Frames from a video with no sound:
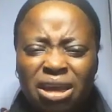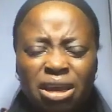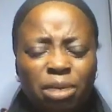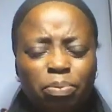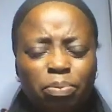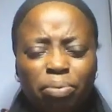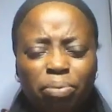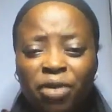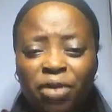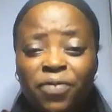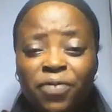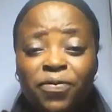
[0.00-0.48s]

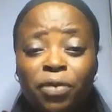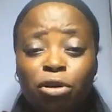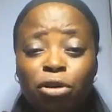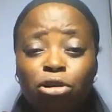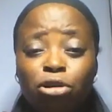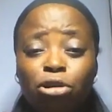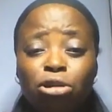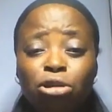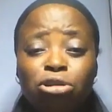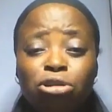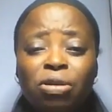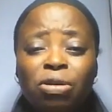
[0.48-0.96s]
Pray for
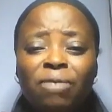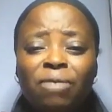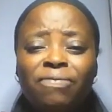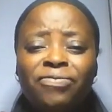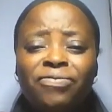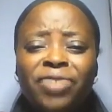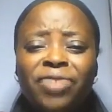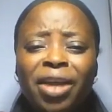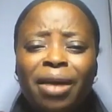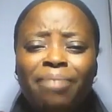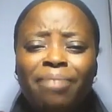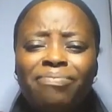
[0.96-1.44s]
those
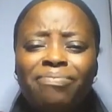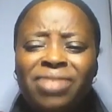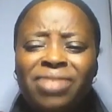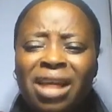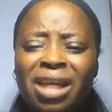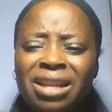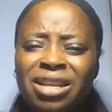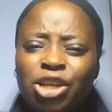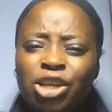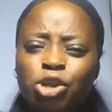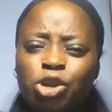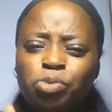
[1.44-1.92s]
of them
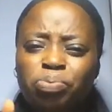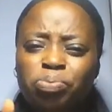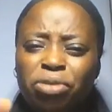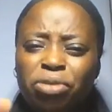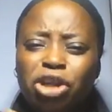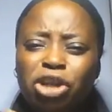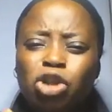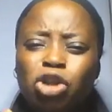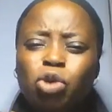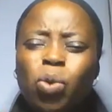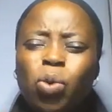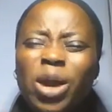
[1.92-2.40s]
that the
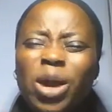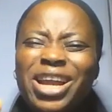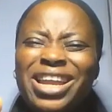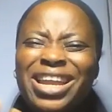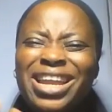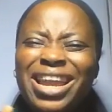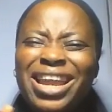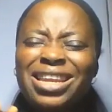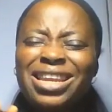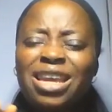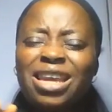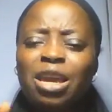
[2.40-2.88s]
spiritual
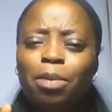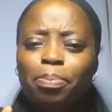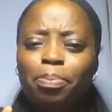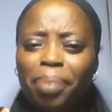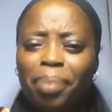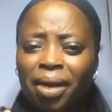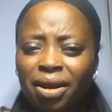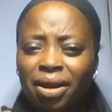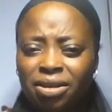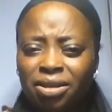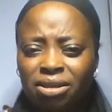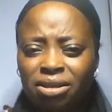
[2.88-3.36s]

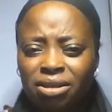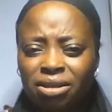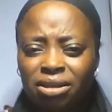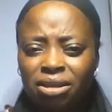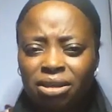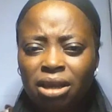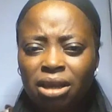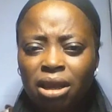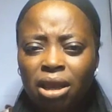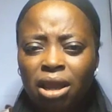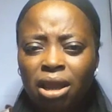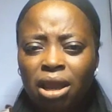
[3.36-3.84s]
gatekeepers
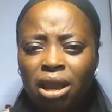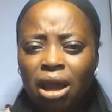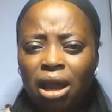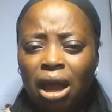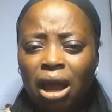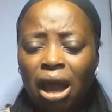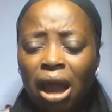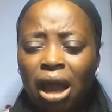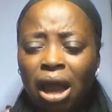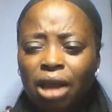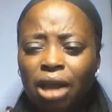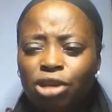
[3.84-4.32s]

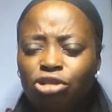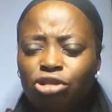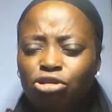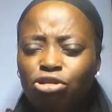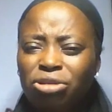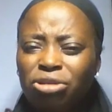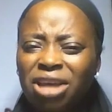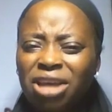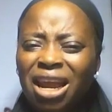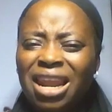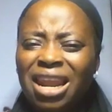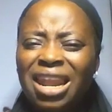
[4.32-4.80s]
are
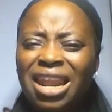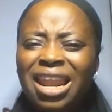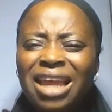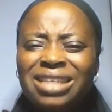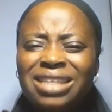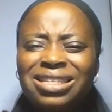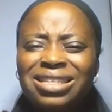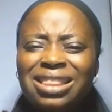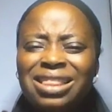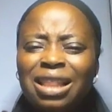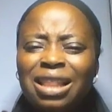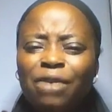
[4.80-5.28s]
to their
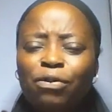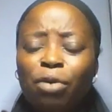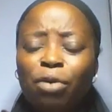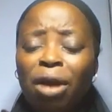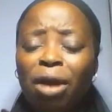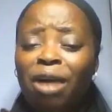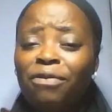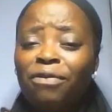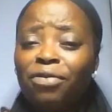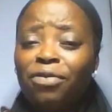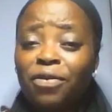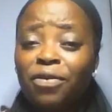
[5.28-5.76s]
next level
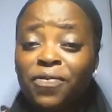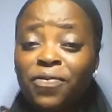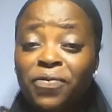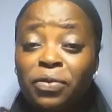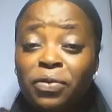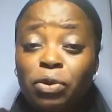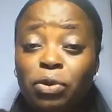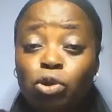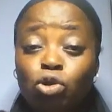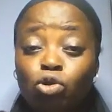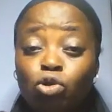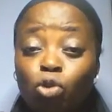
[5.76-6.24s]
have
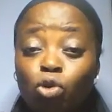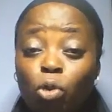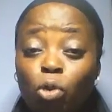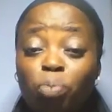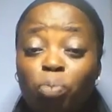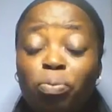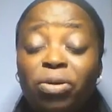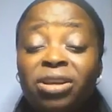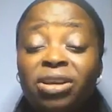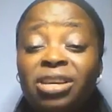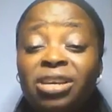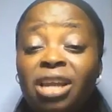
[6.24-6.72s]
refused to
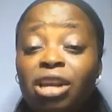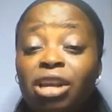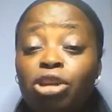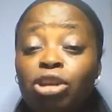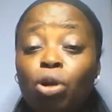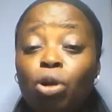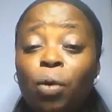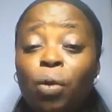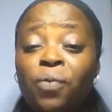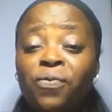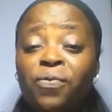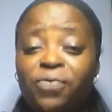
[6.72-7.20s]
open the
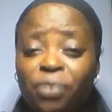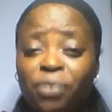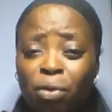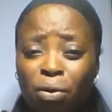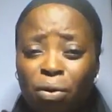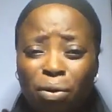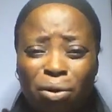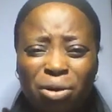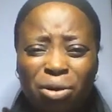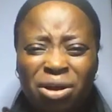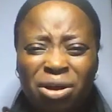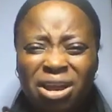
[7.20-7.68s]
door
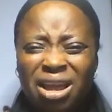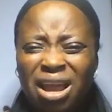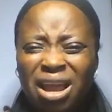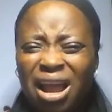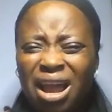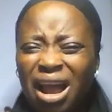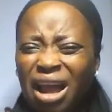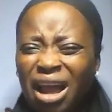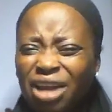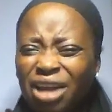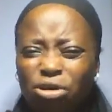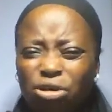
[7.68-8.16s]
for.
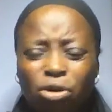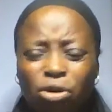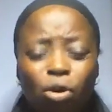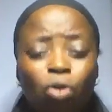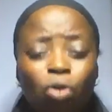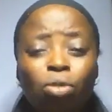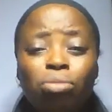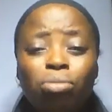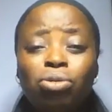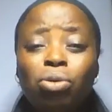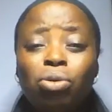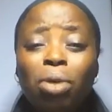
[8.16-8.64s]
I don't
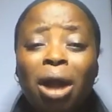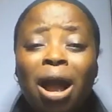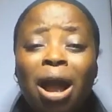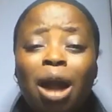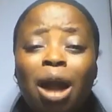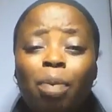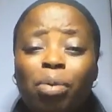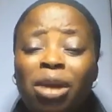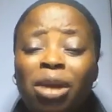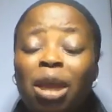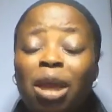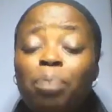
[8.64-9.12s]
know whom you
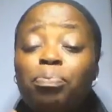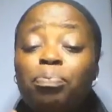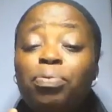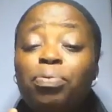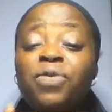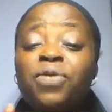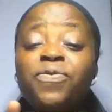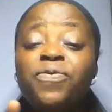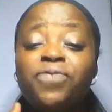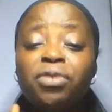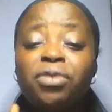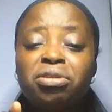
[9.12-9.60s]
are, but I
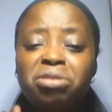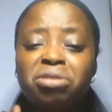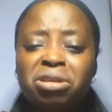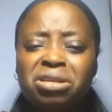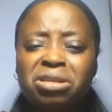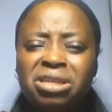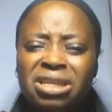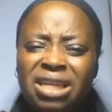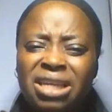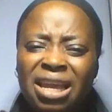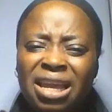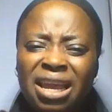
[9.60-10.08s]
pray for
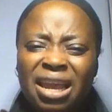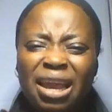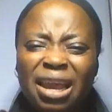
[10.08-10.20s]
you today.